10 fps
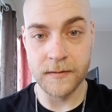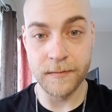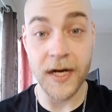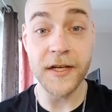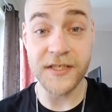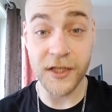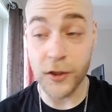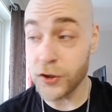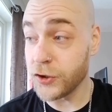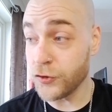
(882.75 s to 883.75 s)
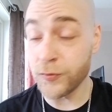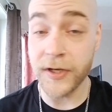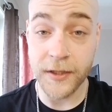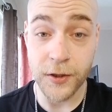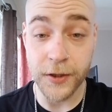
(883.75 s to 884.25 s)
by
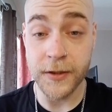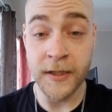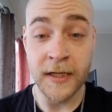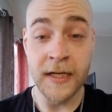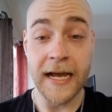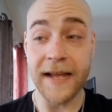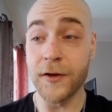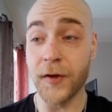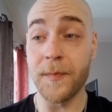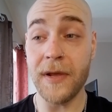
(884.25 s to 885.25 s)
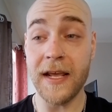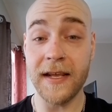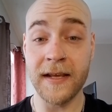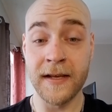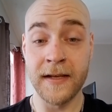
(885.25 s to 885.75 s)
doing good and not
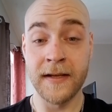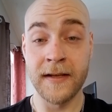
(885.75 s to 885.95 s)
being